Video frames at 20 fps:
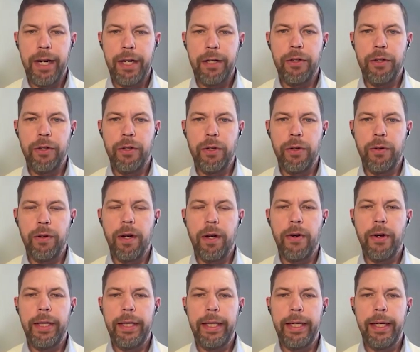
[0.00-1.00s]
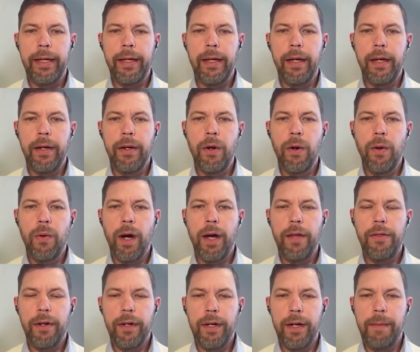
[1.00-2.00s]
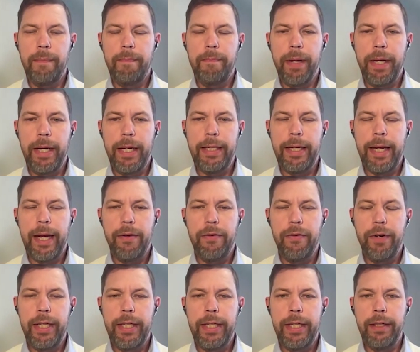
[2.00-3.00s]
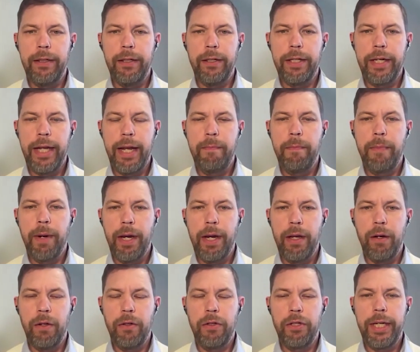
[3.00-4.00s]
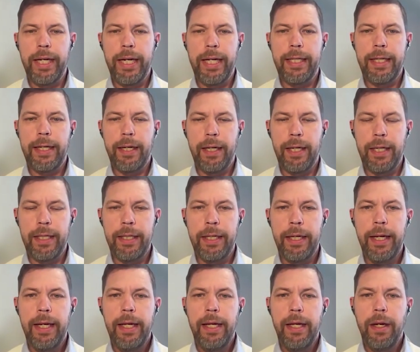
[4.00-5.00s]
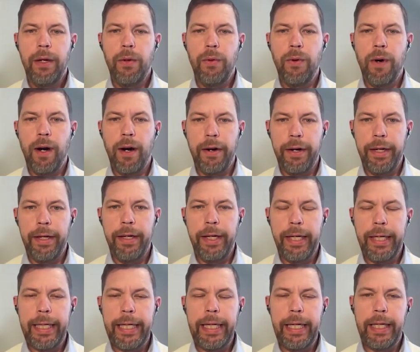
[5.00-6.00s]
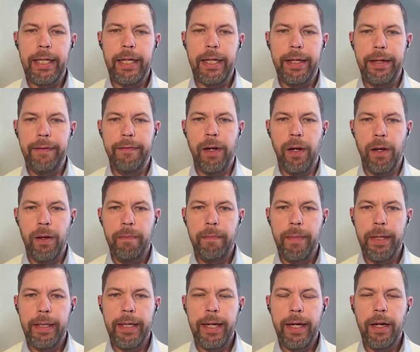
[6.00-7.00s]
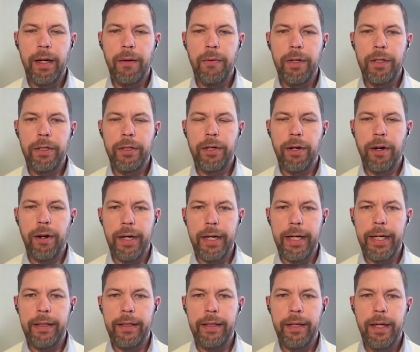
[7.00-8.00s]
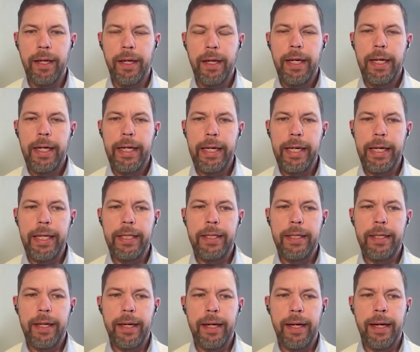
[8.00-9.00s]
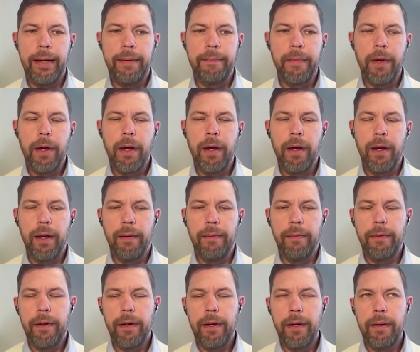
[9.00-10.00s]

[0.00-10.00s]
of action. So currently, no other companies addressing the same biology as us who are in, in clinical development. And our target is um, uh,